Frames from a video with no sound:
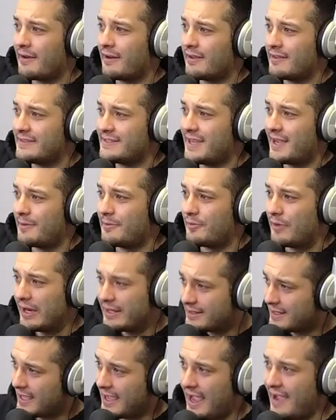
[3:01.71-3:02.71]
on top, right?
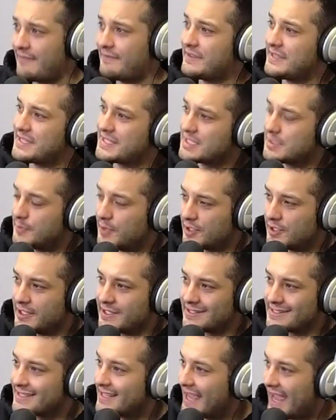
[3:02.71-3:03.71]
They have the
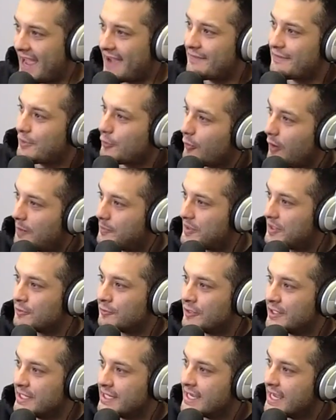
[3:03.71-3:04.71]
experience, they have the
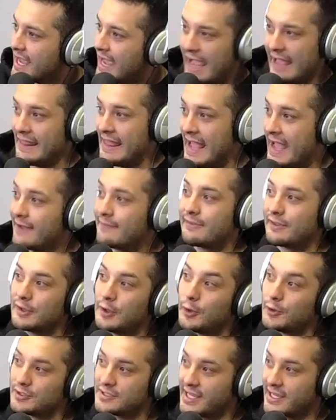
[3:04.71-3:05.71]
weaponry, and they have the
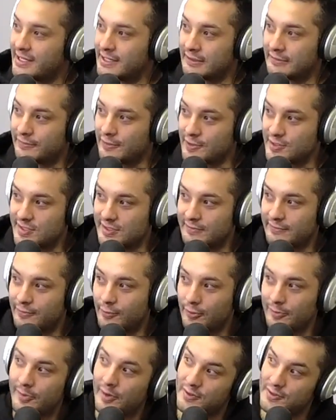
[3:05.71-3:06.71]
goaltending first and
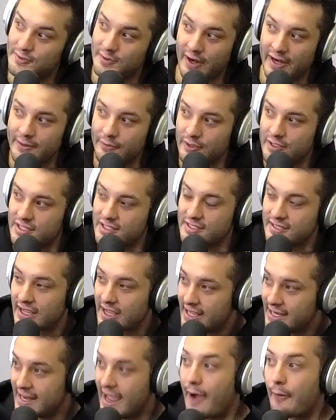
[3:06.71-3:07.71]
foremost, right? Which is
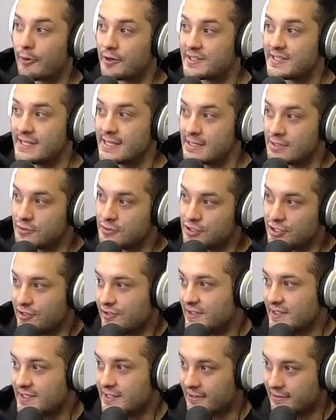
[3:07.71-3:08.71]
now we're seeing New
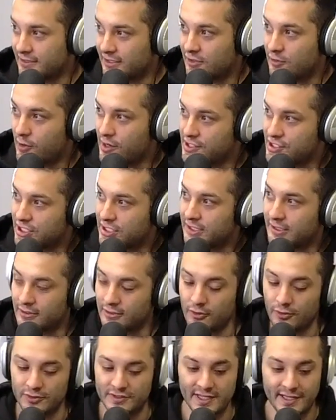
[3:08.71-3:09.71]
Jersey starting to question their
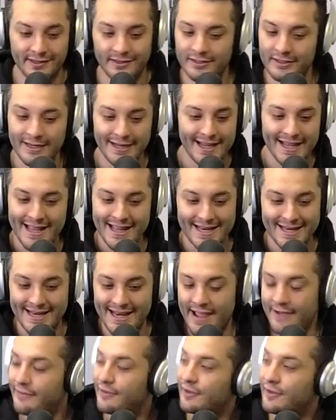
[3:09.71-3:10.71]
goaltender.
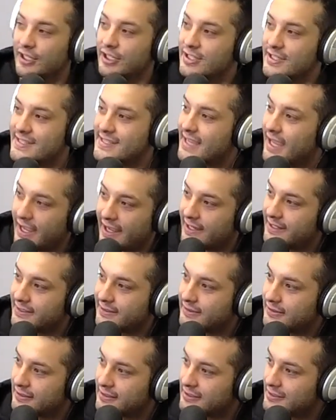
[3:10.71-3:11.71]
Never a good sign
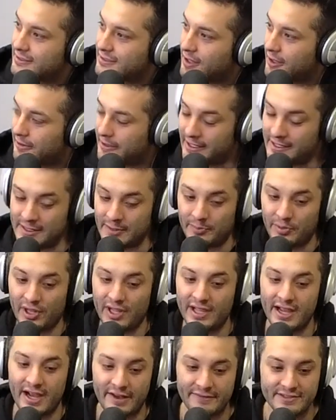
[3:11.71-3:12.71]
in the
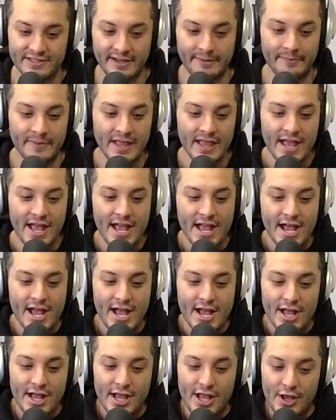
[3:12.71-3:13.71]
playoffs. Um,
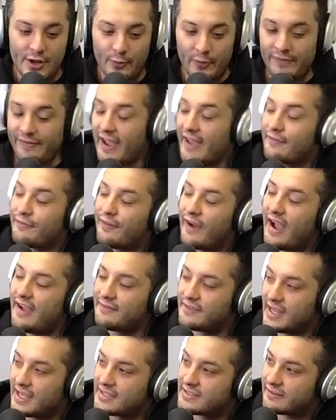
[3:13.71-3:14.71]
we've had five
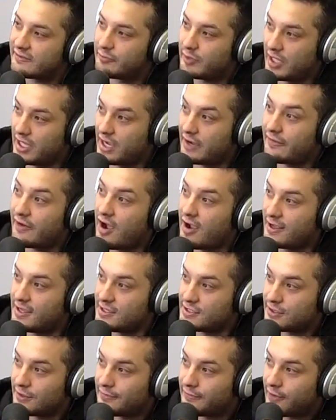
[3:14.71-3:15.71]
days of playoff hockey
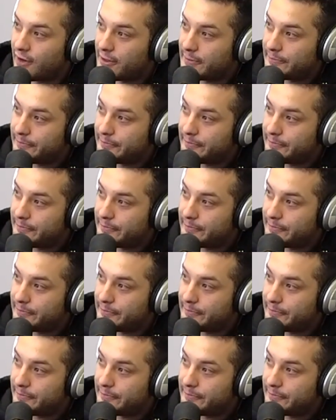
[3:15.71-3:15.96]
so far.